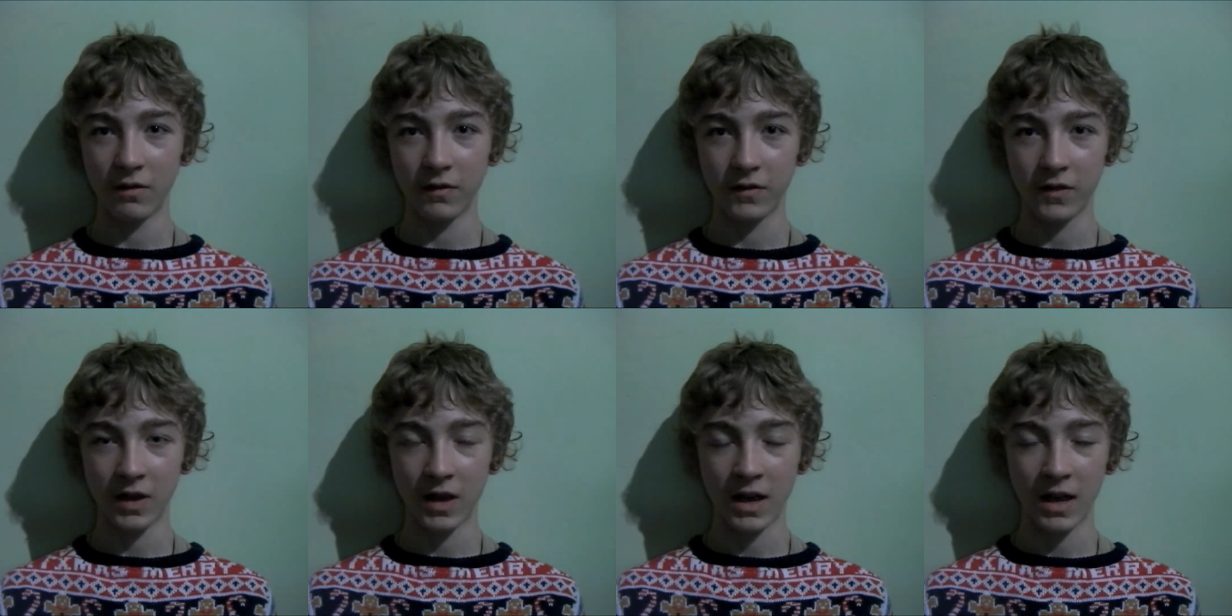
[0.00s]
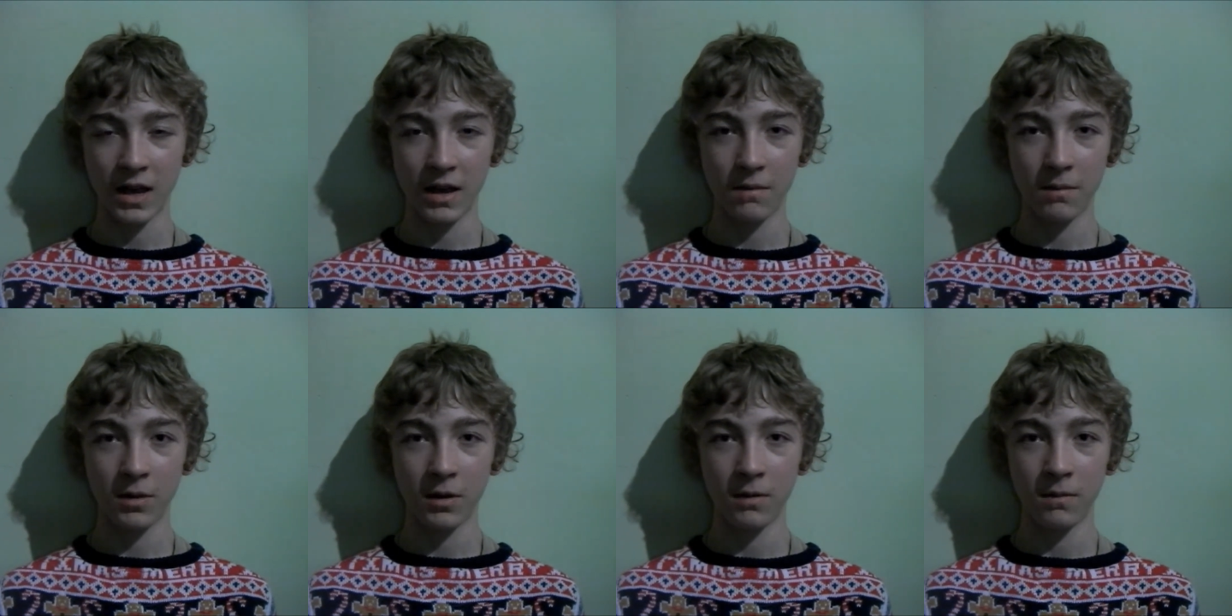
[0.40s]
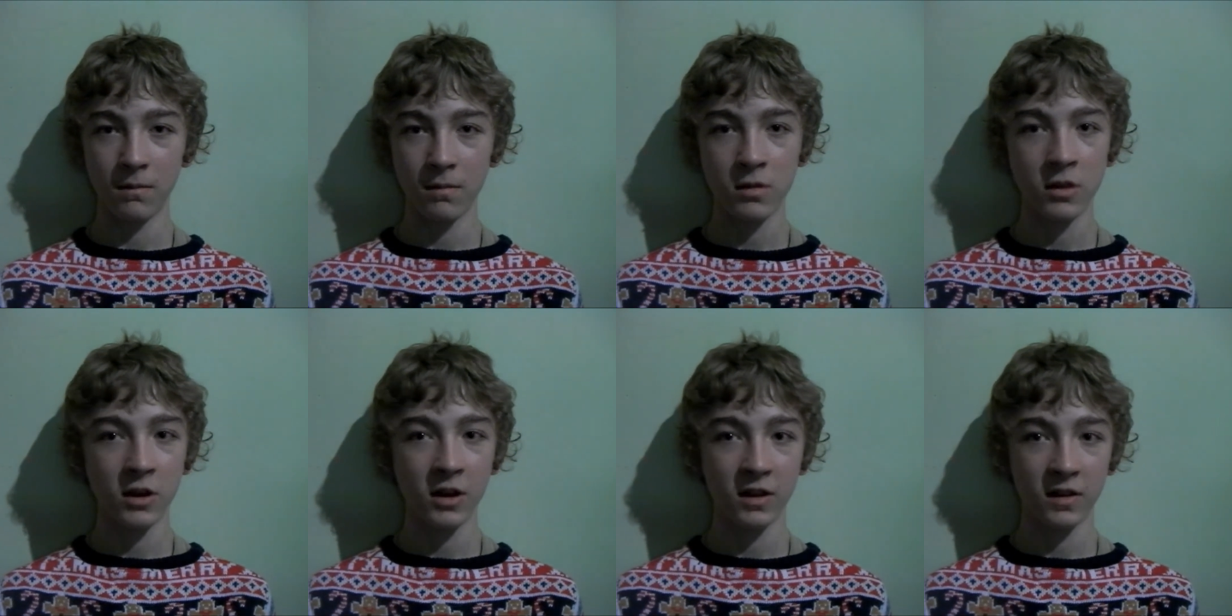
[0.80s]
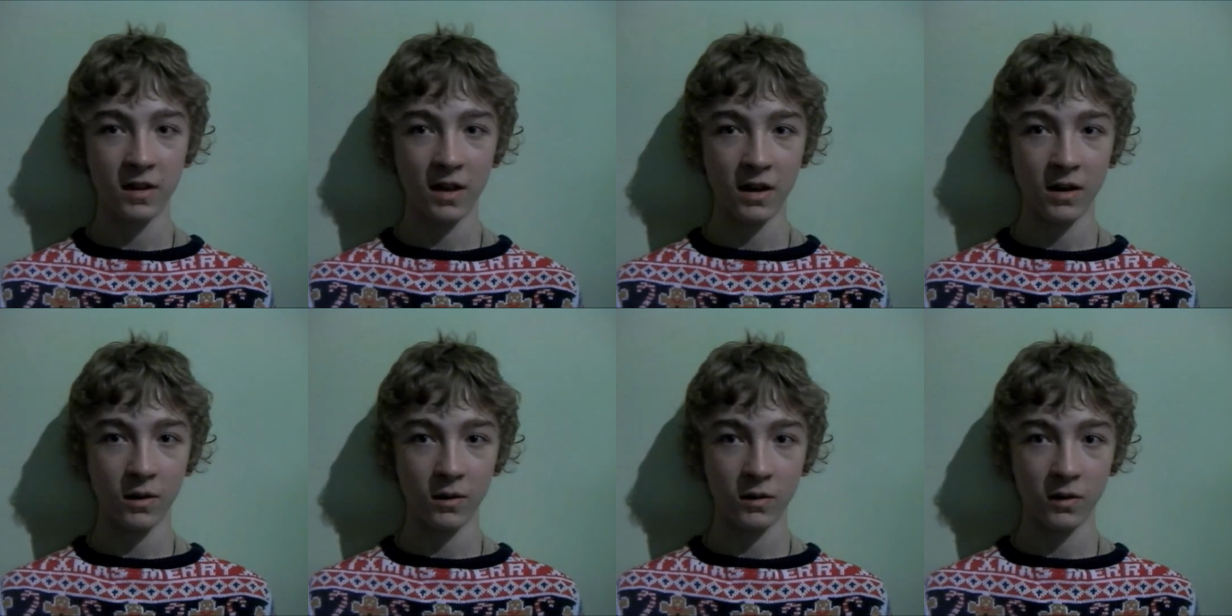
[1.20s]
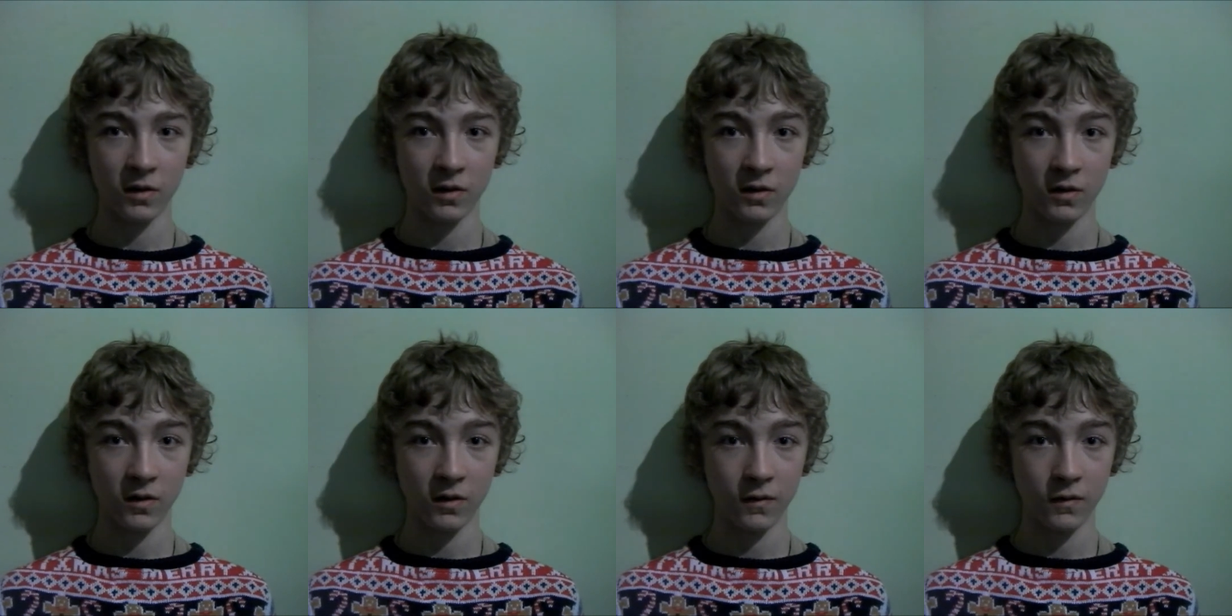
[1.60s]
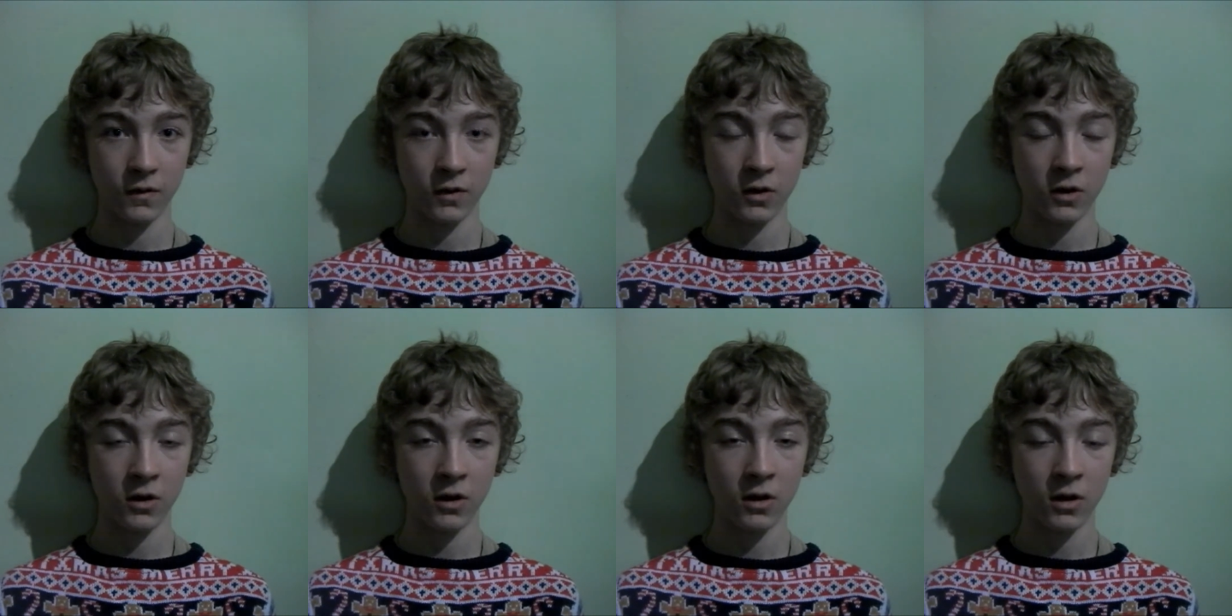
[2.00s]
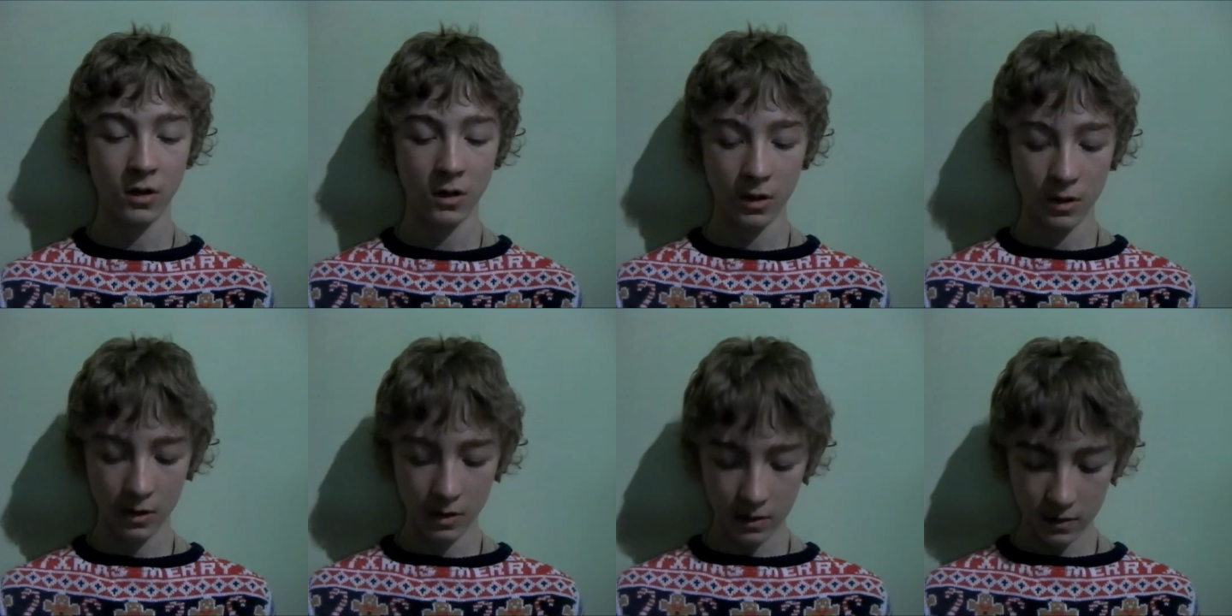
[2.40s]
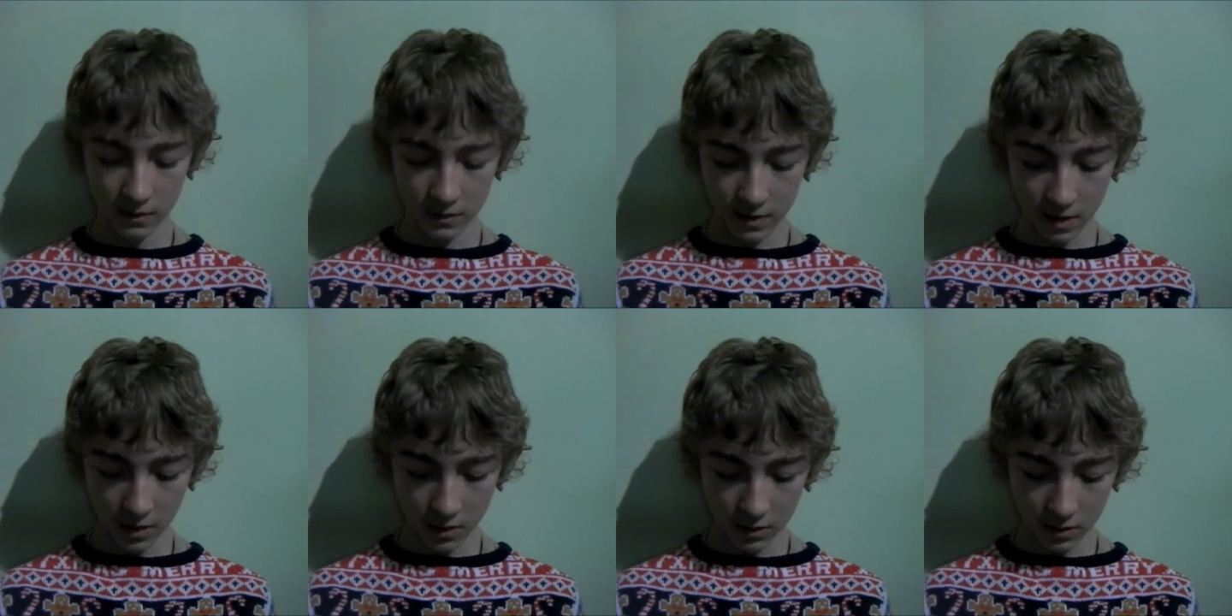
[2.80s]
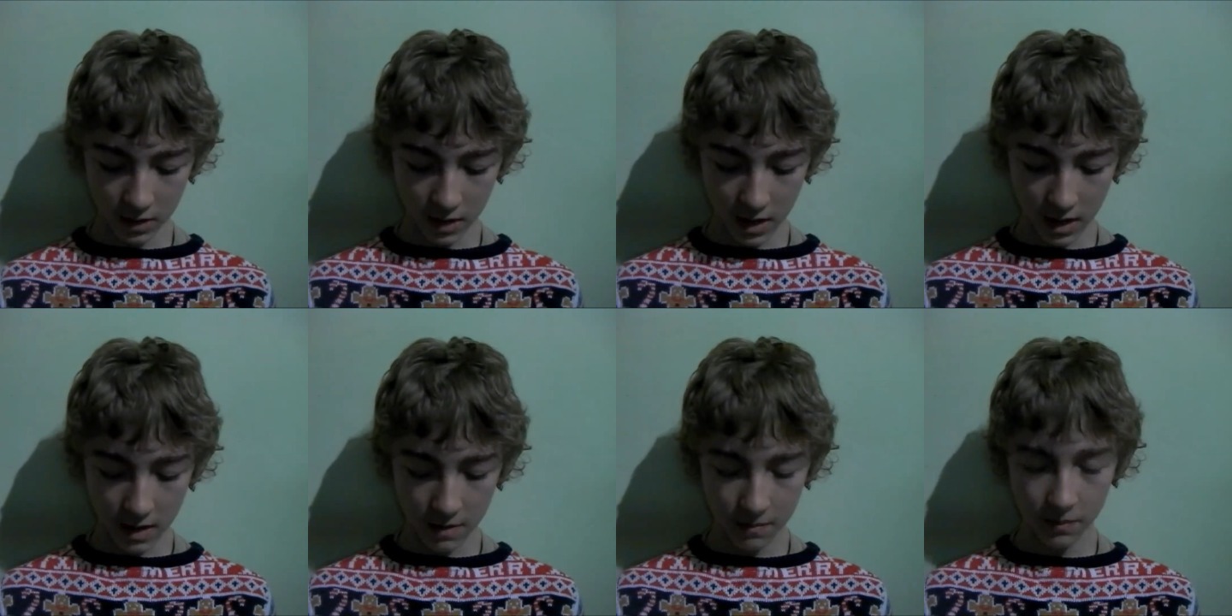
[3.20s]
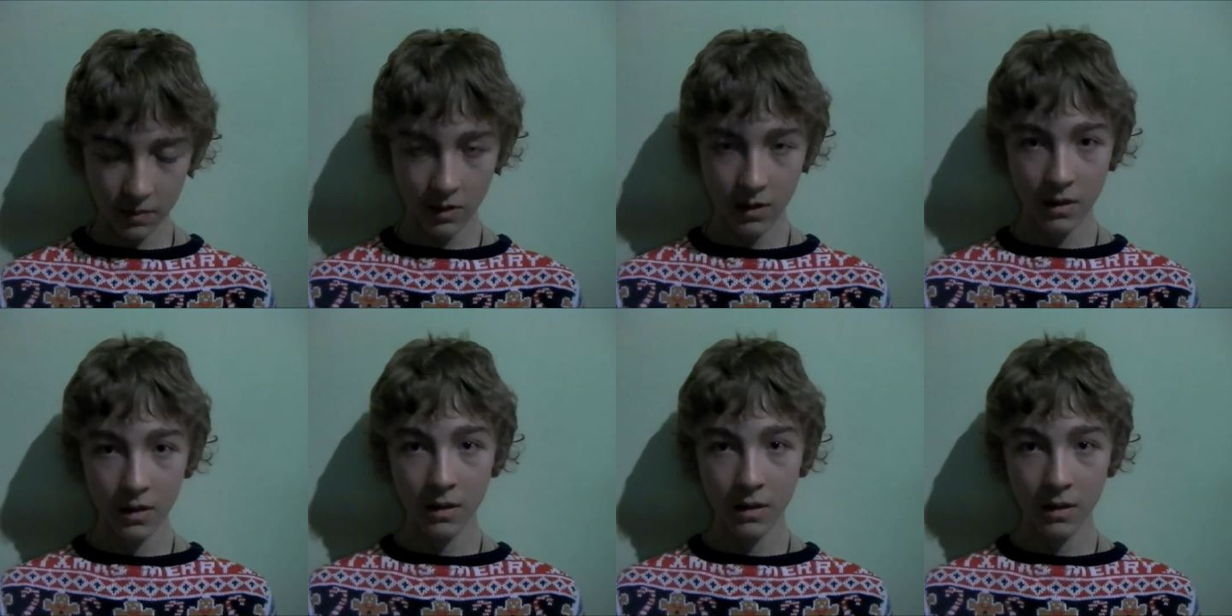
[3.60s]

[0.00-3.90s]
of Time and the Nintendo 64 Zelda games,